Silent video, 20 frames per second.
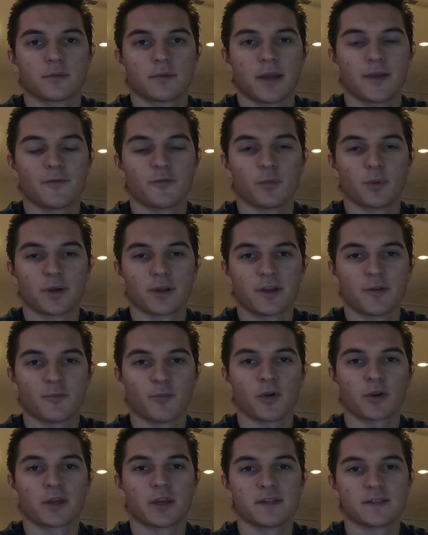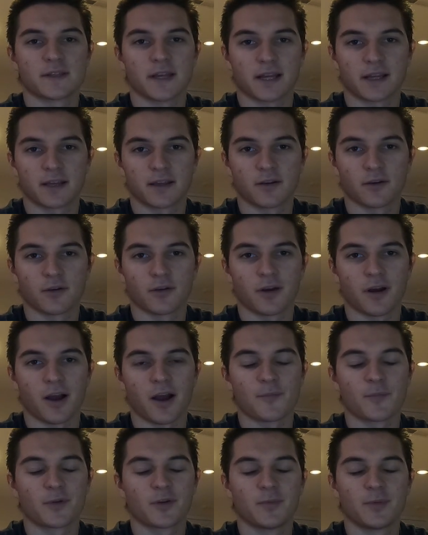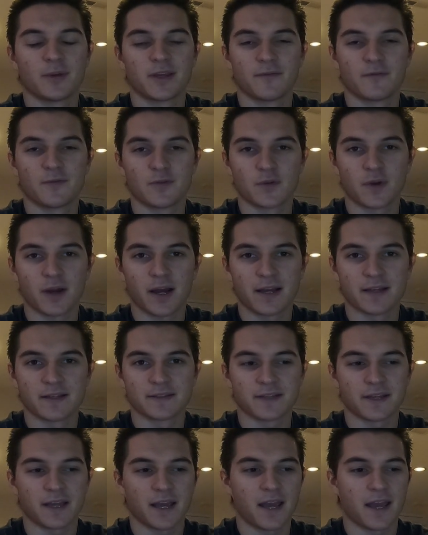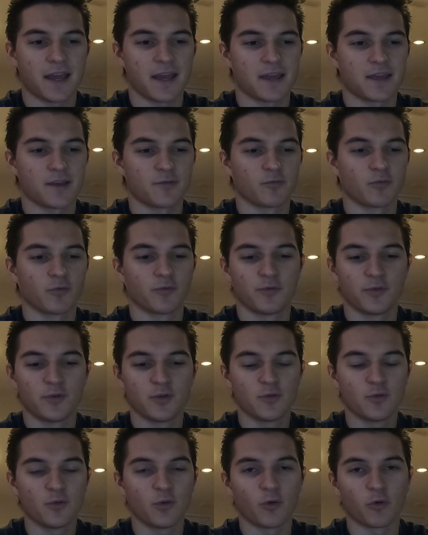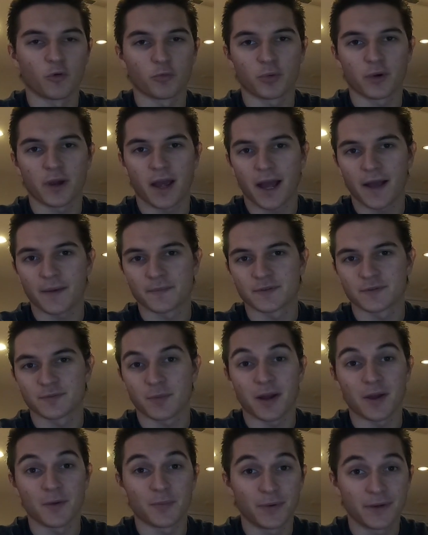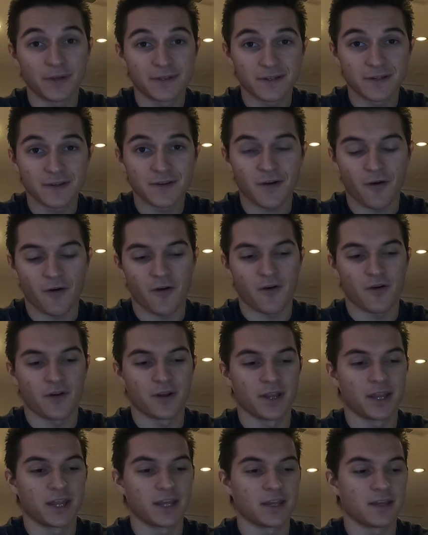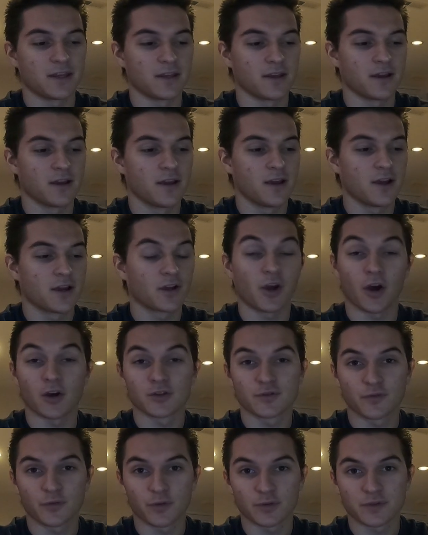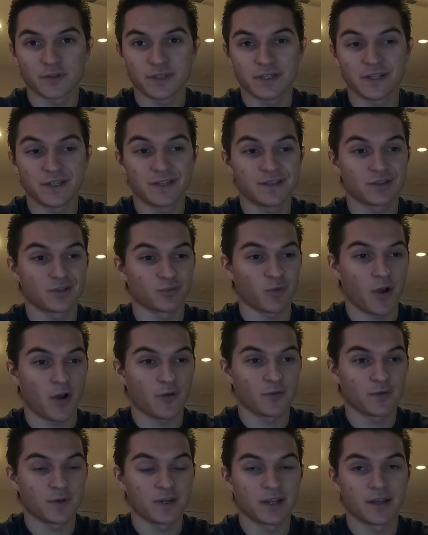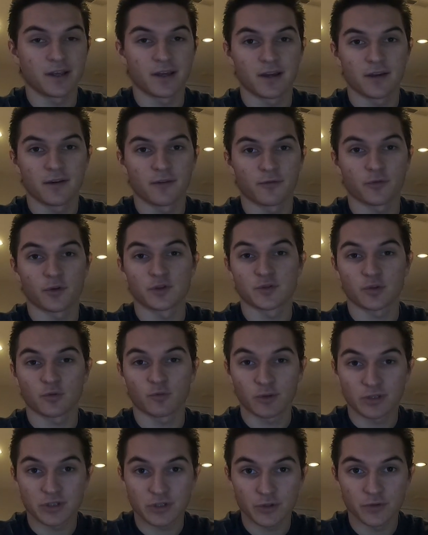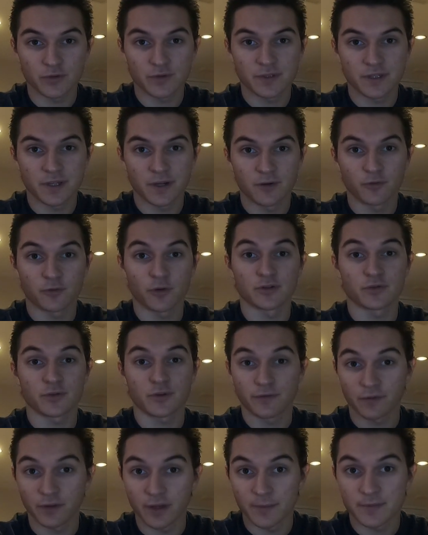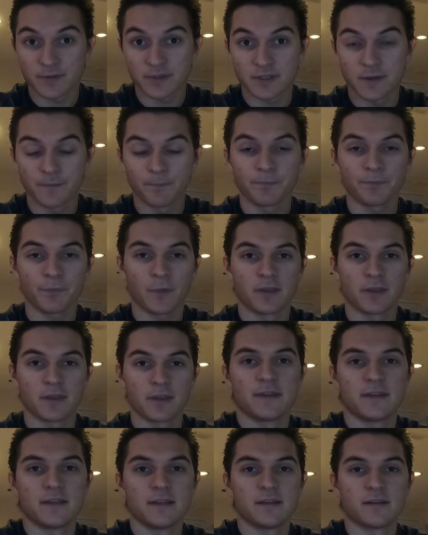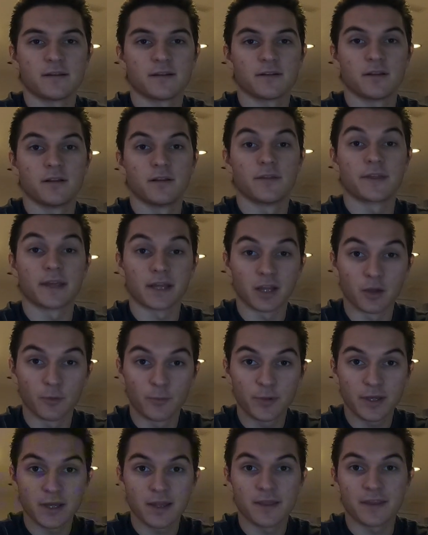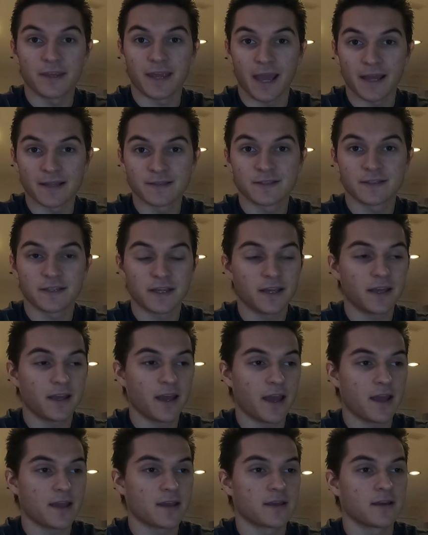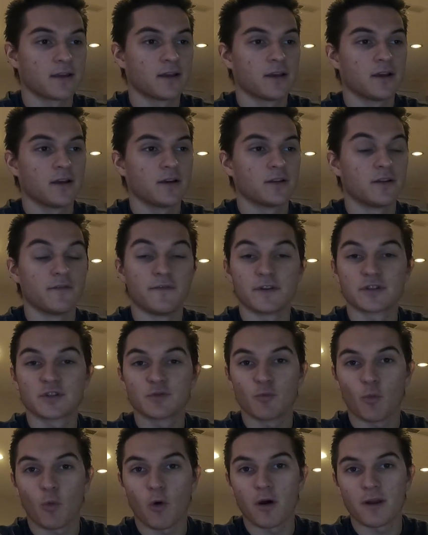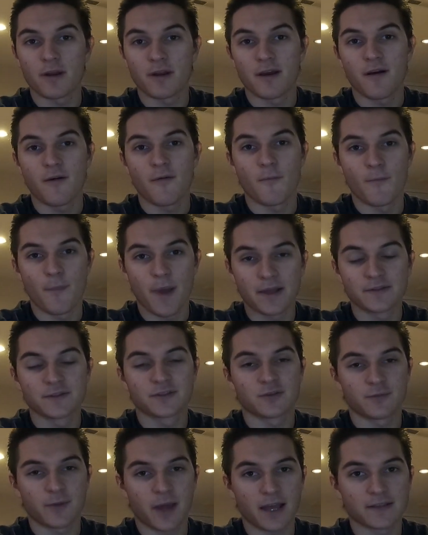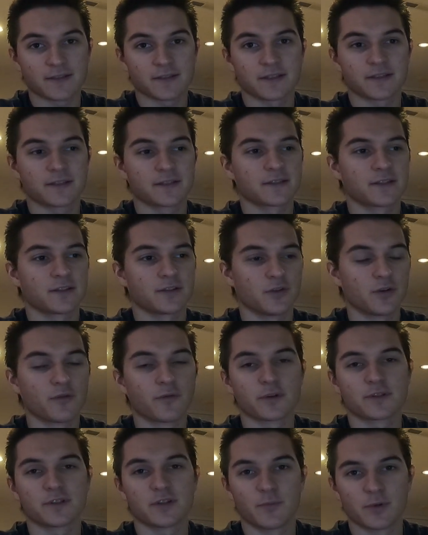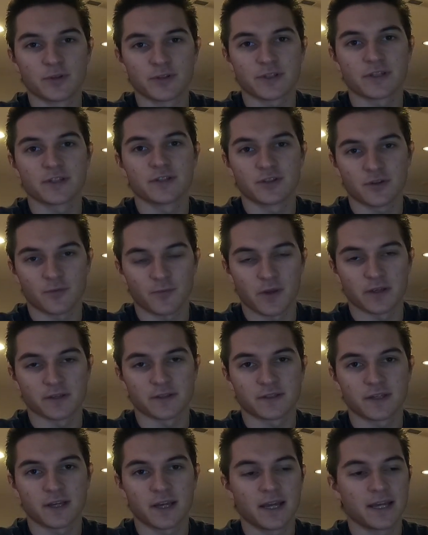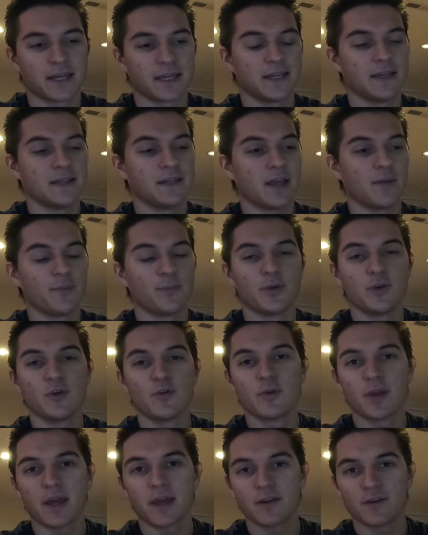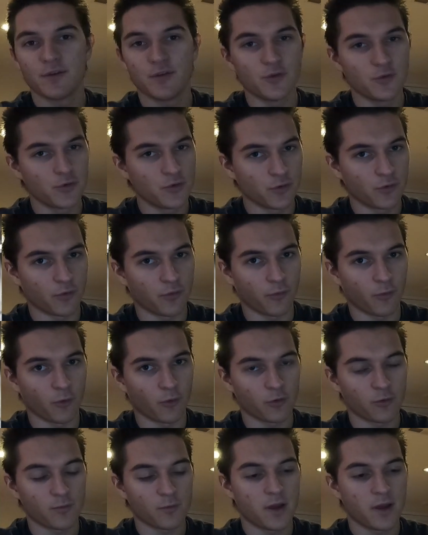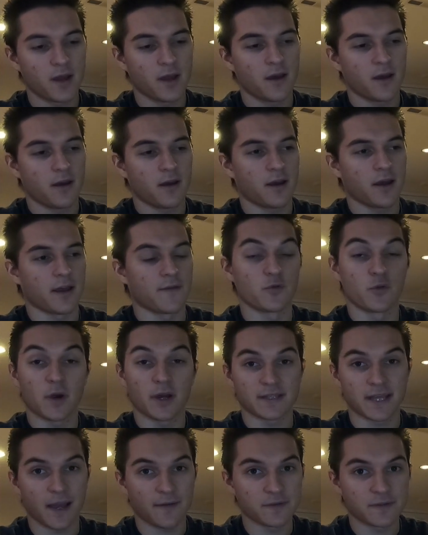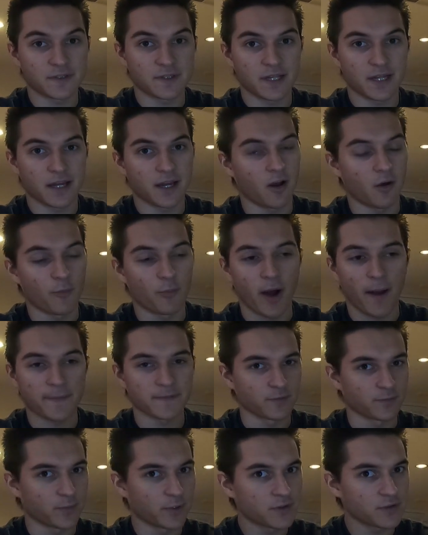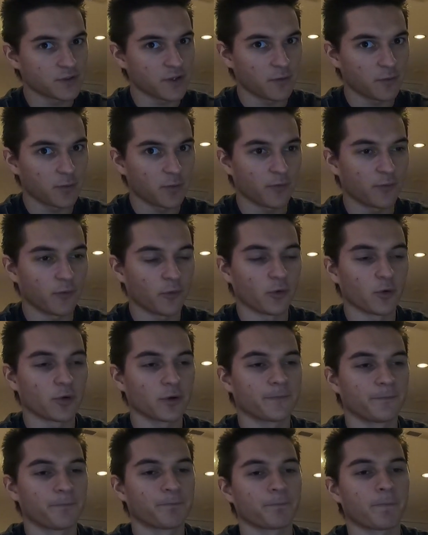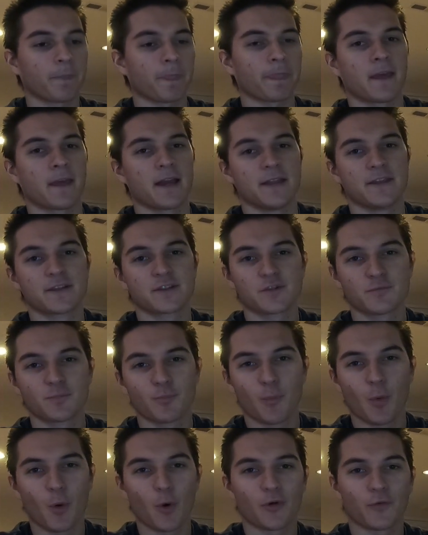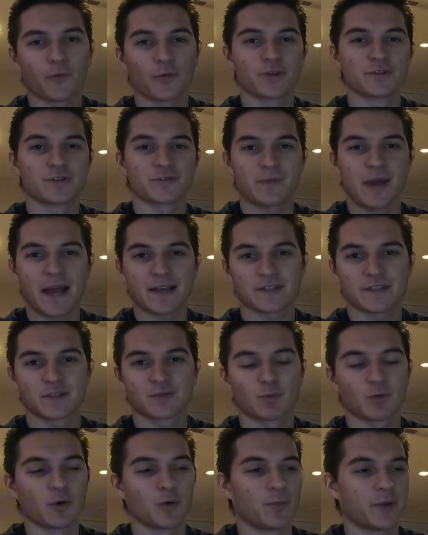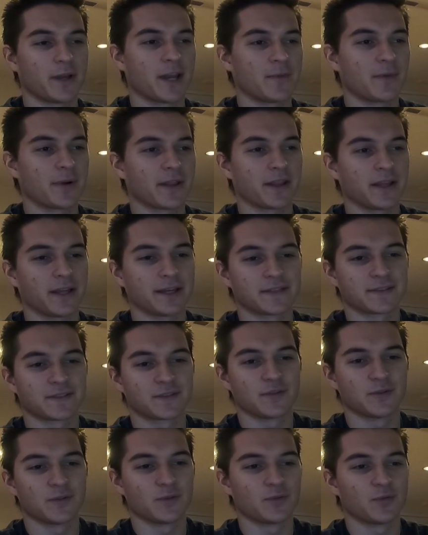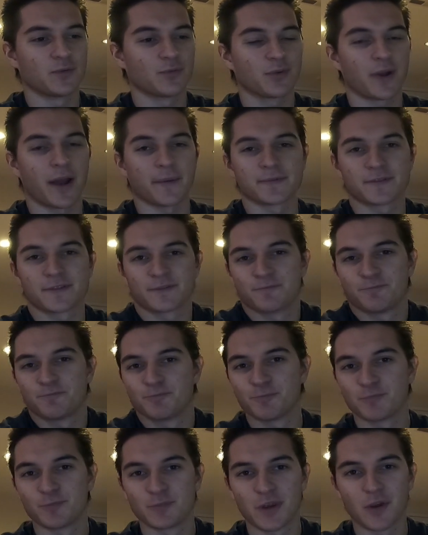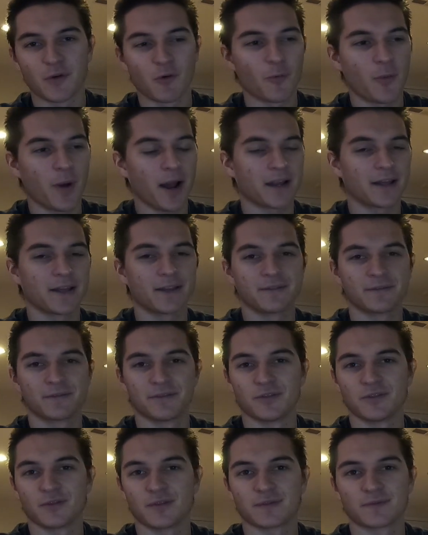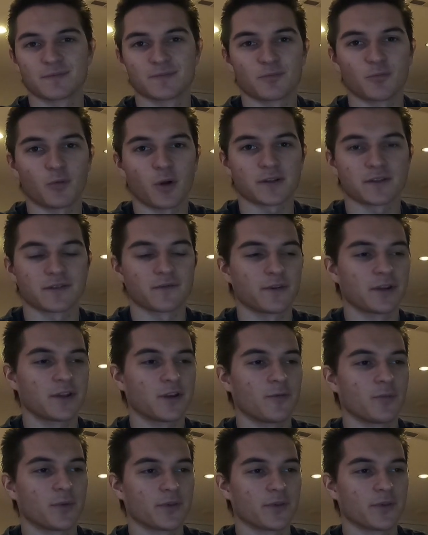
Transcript: Hey everybody, Markkesack here. I'm going to be giving you guys a review or perhaps my opinion on the controversy surrounding Frederick Flips, the Olympian, the NCAA Division I men's gymnastics, University of Michigan gymnast. He debuted a new uniform. If you guys haven't seen it, I'll pop some pictures of it before. This is more for the gymnastics world, but anybody that likes to perhaps hear about it, you can watch the video.